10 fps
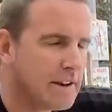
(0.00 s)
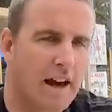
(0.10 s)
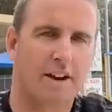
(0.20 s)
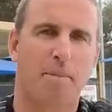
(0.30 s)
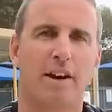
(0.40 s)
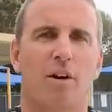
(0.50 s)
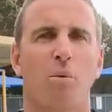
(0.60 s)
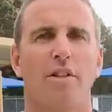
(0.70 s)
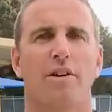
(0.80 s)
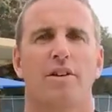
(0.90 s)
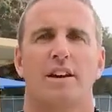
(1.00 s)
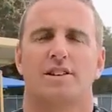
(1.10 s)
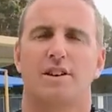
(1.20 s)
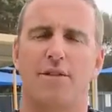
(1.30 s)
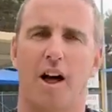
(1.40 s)
Now, depending on whether you need
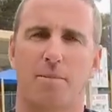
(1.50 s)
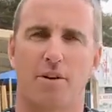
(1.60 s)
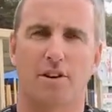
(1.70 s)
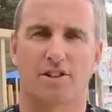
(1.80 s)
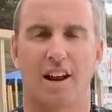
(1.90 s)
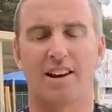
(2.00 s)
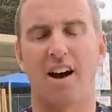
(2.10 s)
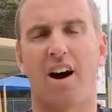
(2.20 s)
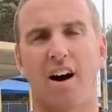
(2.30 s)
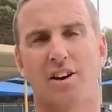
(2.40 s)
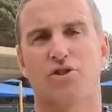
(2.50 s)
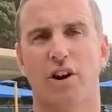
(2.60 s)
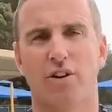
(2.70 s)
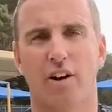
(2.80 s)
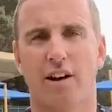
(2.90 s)
to develop a slightly higher
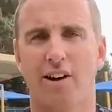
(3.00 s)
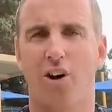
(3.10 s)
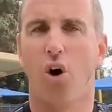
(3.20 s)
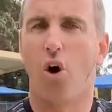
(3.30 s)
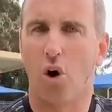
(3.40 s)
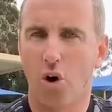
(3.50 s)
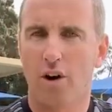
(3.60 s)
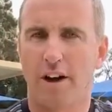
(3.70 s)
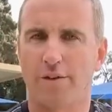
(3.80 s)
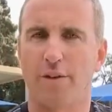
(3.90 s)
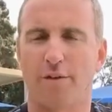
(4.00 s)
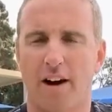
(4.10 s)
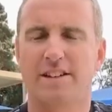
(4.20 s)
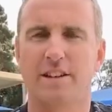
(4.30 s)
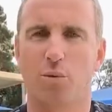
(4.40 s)
stroke rate, or if you're
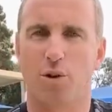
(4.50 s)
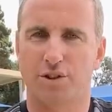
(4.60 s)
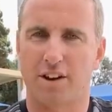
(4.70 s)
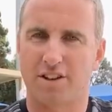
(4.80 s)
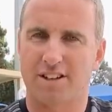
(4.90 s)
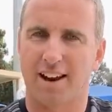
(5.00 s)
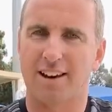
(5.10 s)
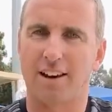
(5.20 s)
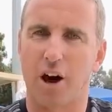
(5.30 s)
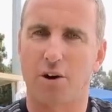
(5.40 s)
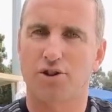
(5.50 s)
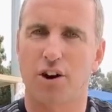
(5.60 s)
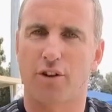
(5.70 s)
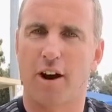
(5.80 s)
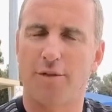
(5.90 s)
fighting the water and a slightly lower
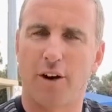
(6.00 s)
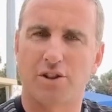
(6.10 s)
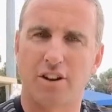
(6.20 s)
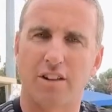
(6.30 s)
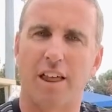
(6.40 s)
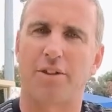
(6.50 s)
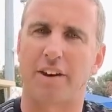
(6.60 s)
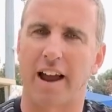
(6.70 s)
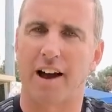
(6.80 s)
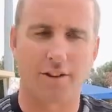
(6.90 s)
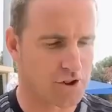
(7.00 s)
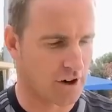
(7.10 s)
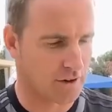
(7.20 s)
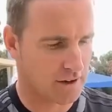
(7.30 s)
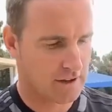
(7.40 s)
stroke rate focusing on lengthening out the
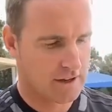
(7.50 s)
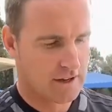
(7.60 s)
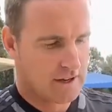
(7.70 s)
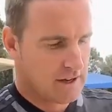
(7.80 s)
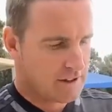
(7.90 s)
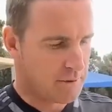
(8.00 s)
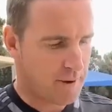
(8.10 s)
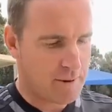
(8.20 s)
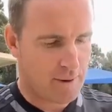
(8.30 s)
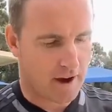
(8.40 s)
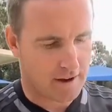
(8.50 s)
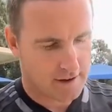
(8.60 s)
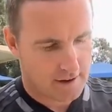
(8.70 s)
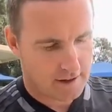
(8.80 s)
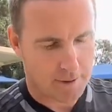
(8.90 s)
stroke, the beeper
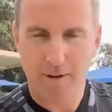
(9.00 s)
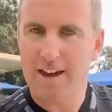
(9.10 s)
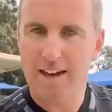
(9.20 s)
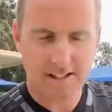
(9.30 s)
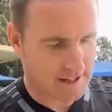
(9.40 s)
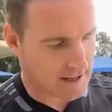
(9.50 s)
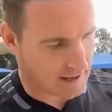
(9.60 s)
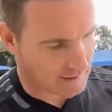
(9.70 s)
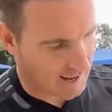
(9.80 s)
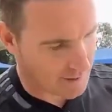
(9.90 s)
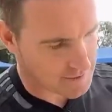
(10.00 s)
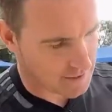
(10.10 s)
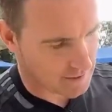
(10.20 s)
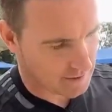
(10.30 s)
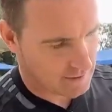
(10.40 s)
can be easily
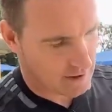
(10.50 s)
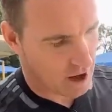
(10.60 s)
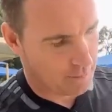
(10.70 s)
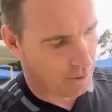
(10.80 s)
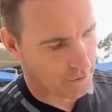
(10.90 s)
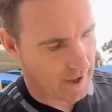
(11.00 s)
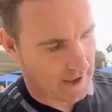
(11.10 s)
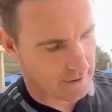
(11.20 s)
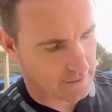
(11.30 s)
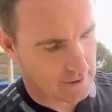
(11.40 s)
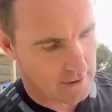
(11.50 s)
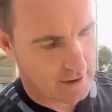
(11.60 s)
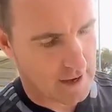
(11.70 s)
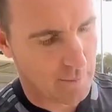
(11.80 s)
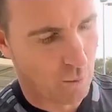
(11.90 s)
adapted up or down
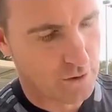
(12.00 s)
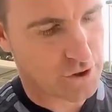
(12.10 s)
in 1